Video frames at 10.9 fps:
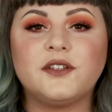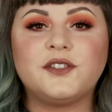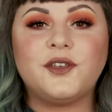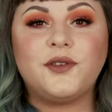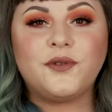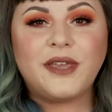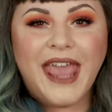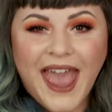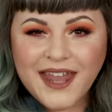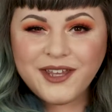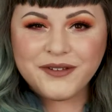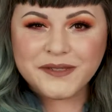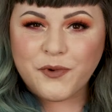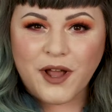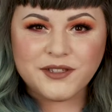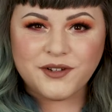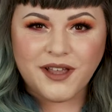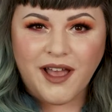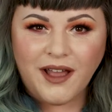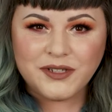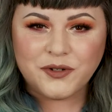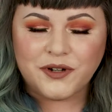So you can use bronzer to
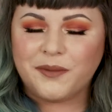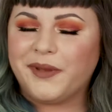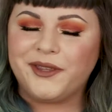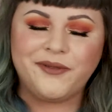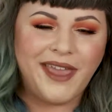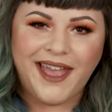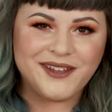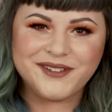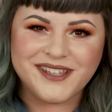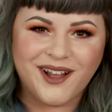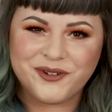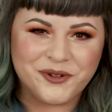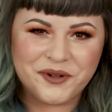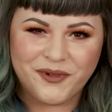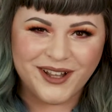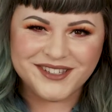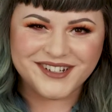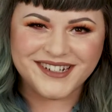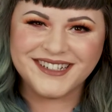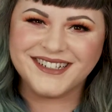contour, but you can't use contour to bronzer.